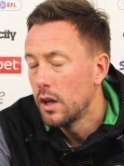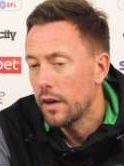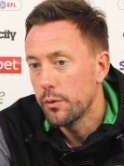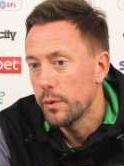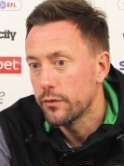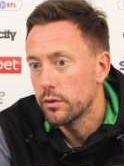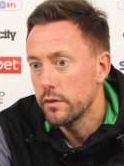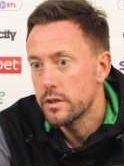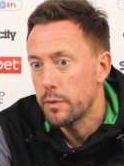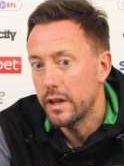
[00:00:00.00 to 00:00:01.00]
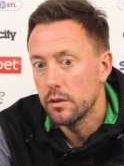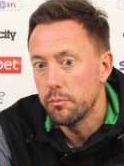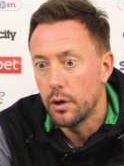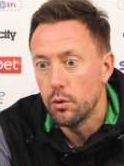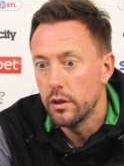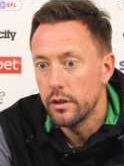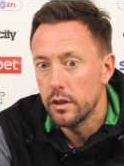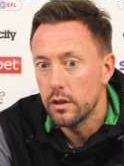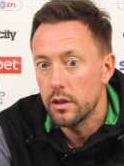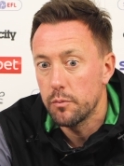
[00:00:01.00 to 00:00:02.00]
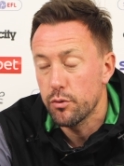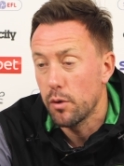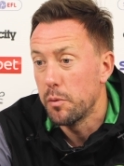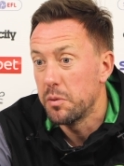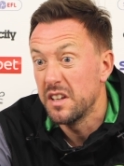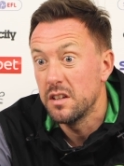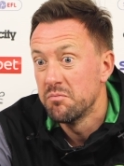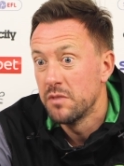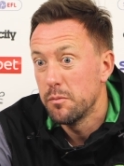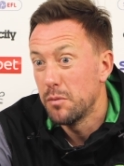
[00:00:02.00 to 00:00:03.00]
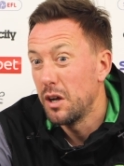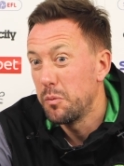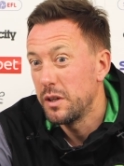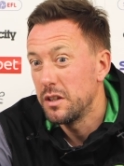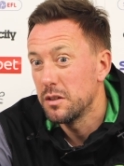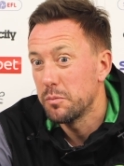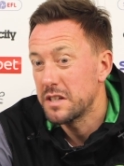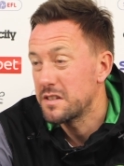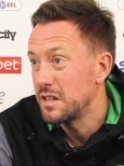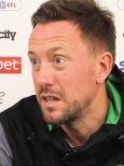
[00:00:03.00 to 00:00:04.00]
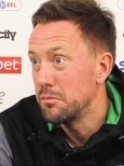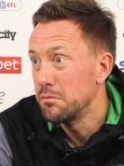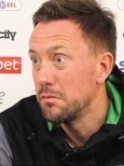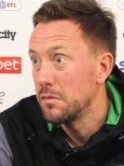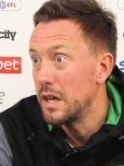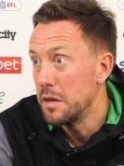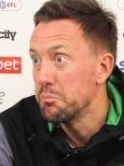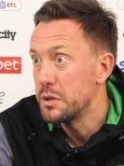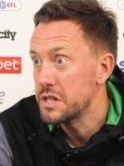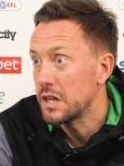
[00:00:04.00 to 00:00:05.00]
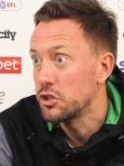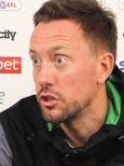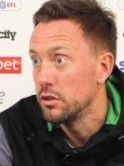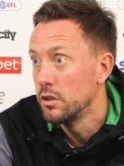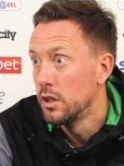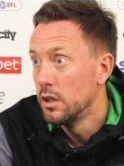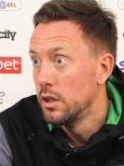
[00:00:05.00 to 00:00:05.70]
I think we have to respect that Bolton are, are probably, in my opinion, the best team in possession